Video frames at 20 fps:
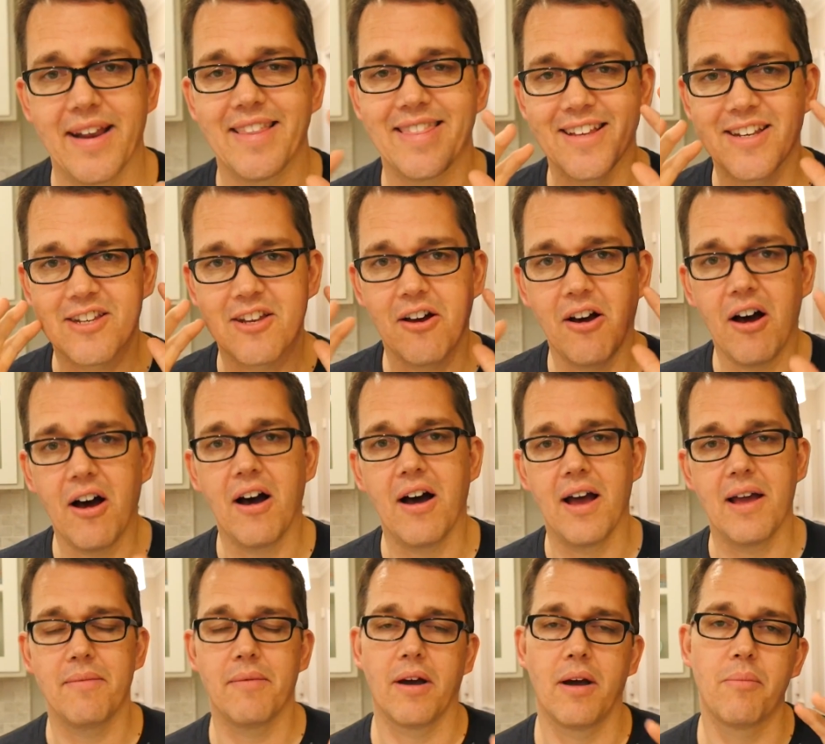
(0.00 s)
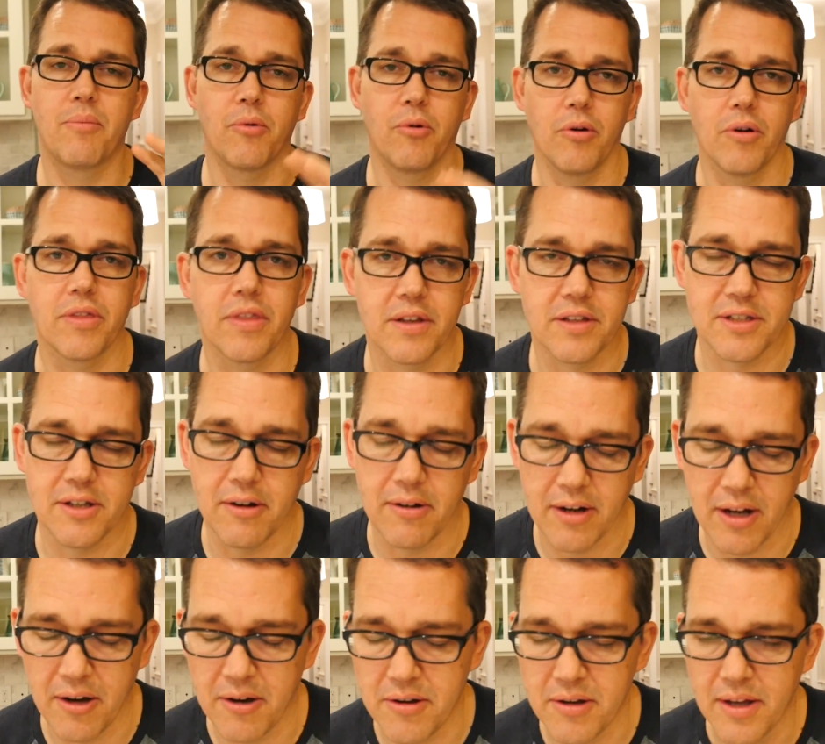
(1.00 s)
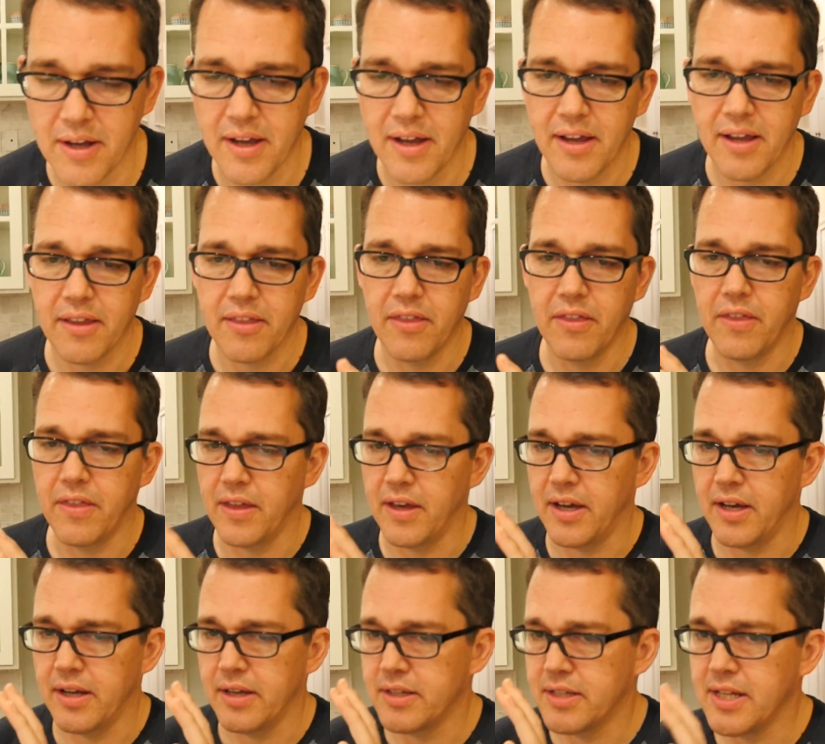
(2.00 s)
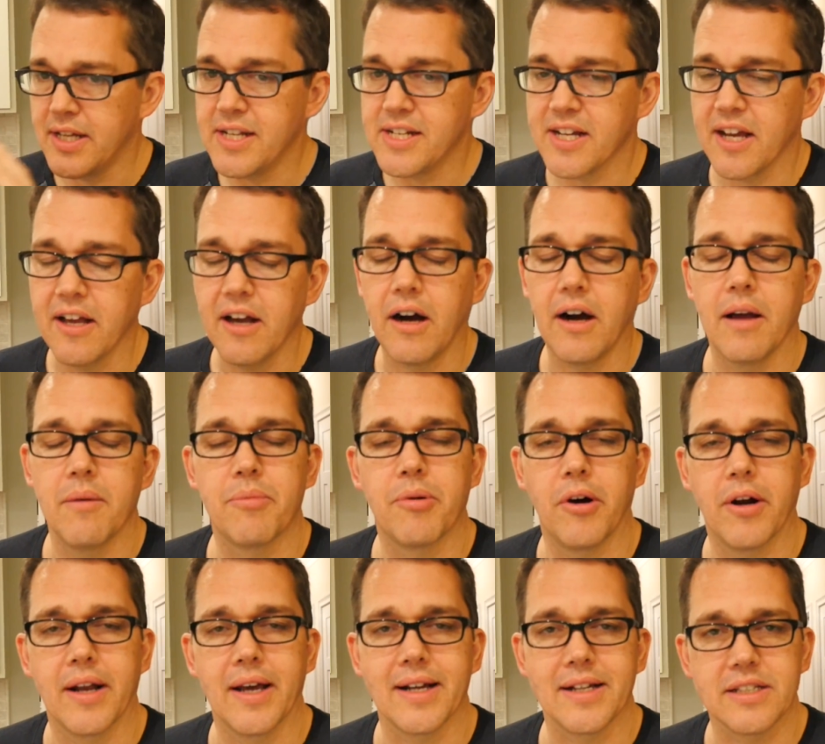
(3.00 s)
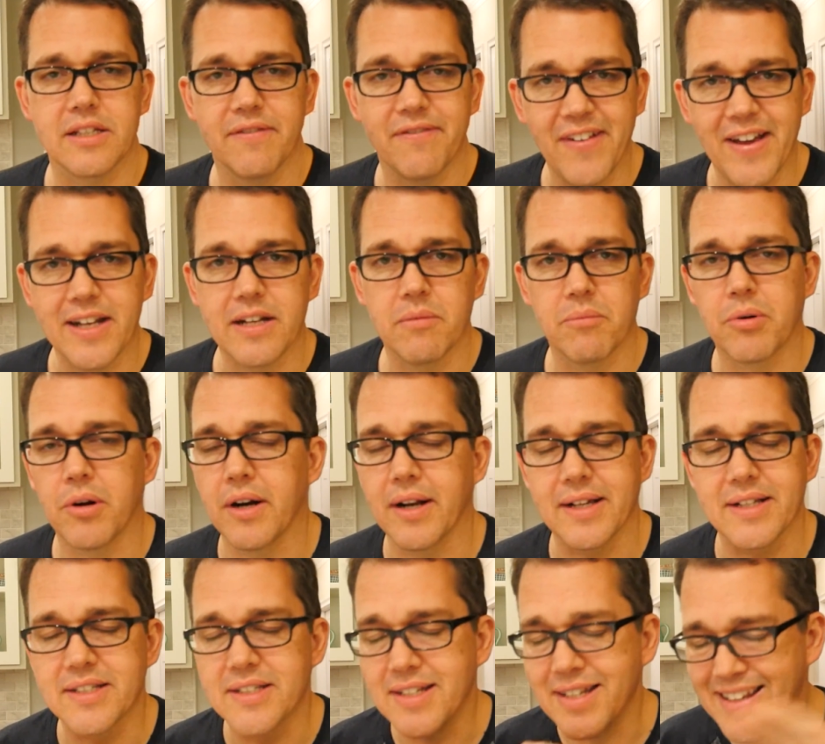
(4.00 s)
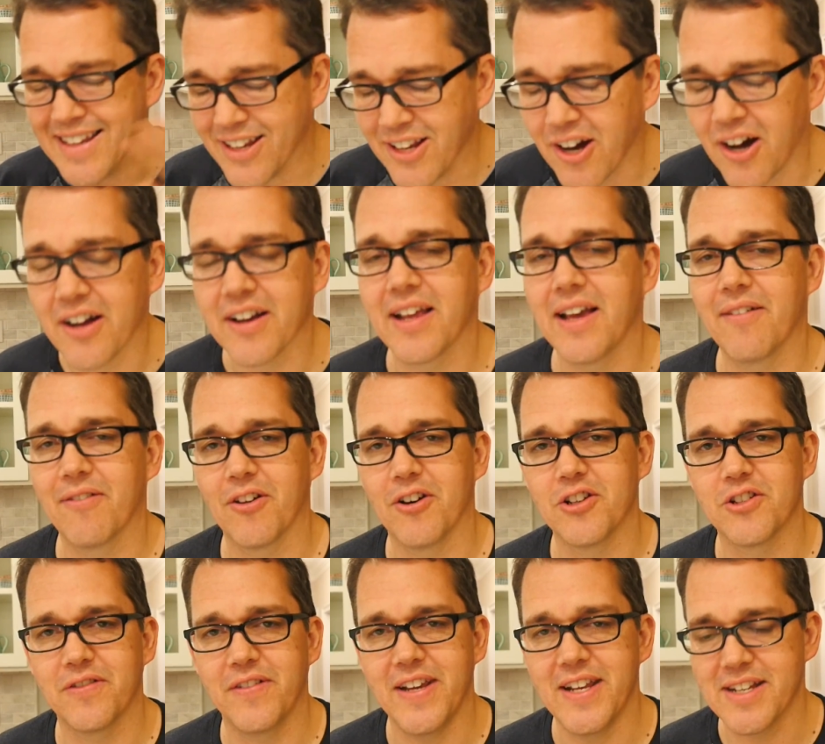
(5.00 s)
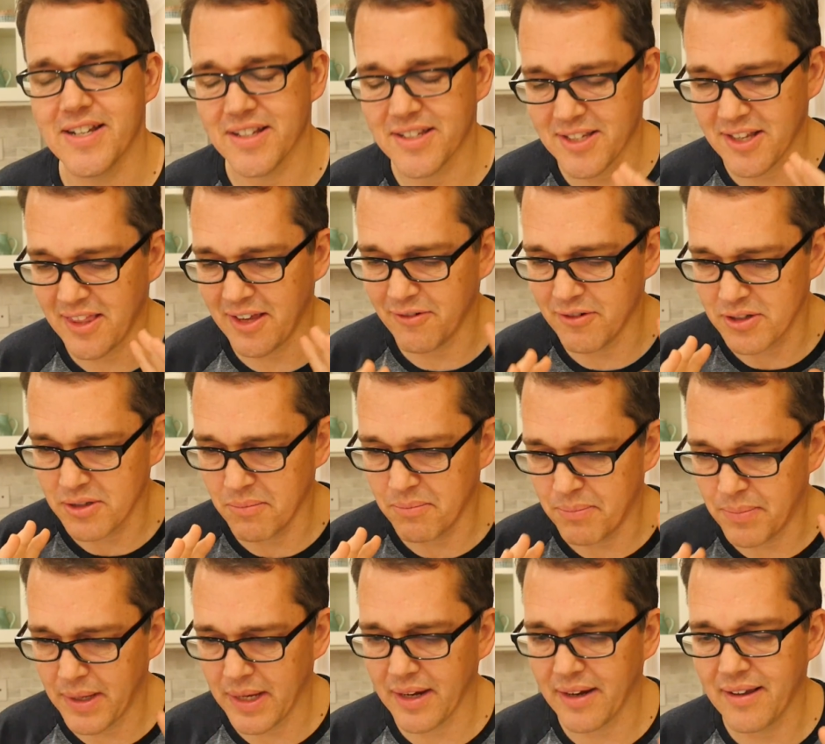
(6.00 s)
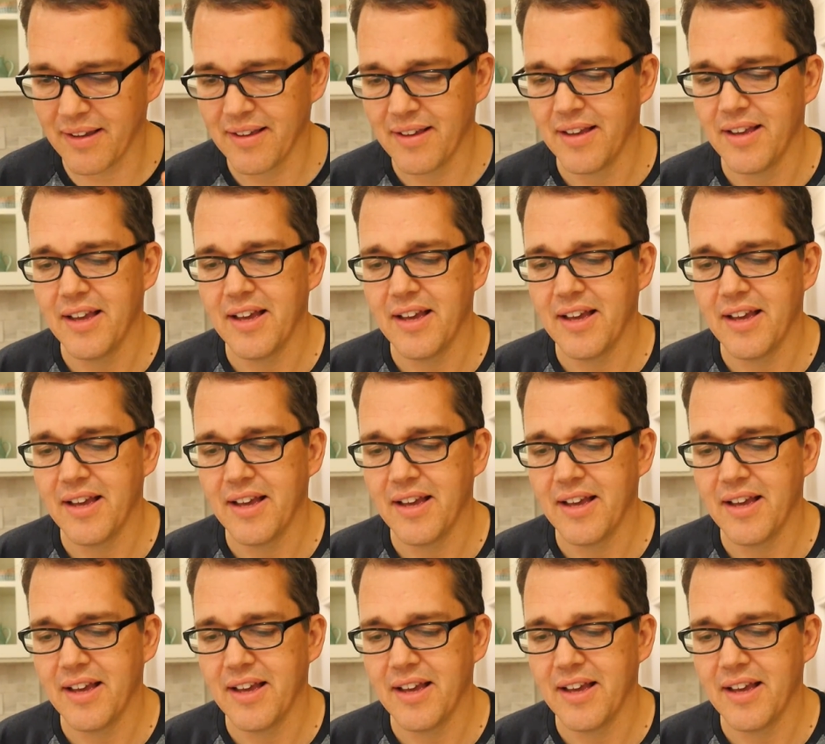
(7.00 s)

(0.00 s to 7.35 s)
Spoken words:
At the time I bought the Solo, the DJI products, the Phantom products, did not have those features, so that was a big